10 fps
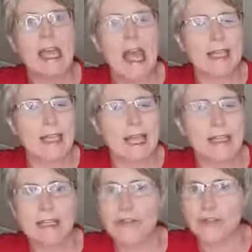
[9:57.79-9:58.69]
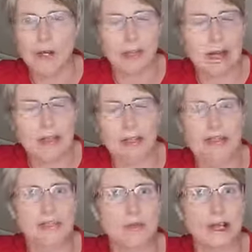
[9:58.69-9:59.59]
Again, for your
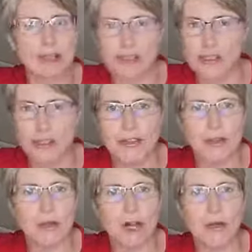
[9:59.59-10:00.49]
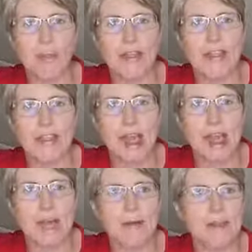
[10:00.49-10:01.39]
breakfast as well, there's nothing wrong with,
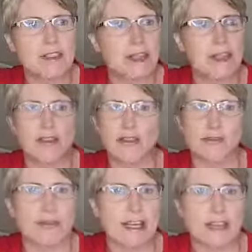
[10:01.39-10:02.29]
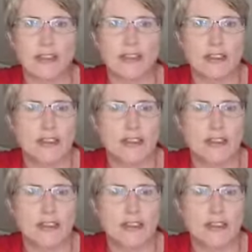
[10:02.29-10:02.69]
say, your regular sort of